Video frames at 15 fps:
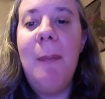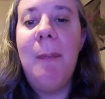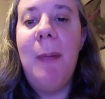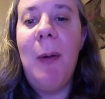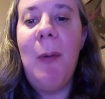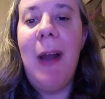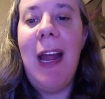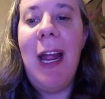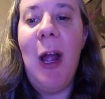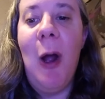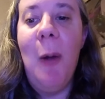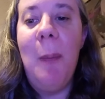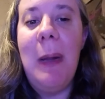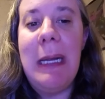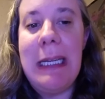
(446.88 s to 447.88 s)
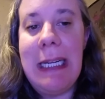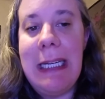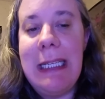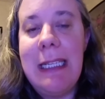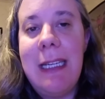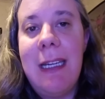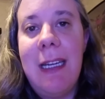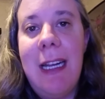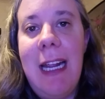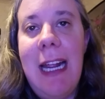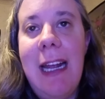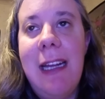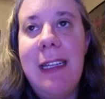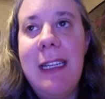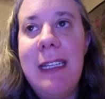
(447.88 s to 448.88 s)
when I opened it,
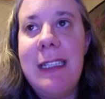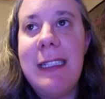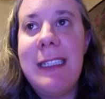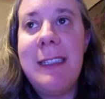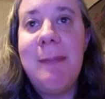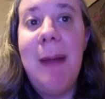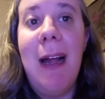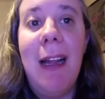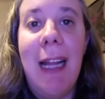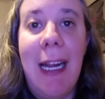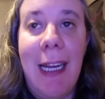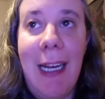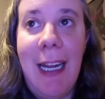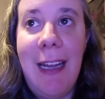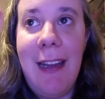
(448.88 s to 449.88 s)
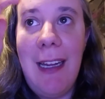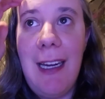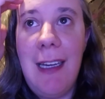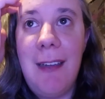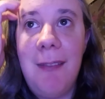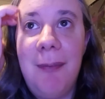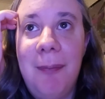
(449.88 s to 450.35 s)
it didn't smell like anything.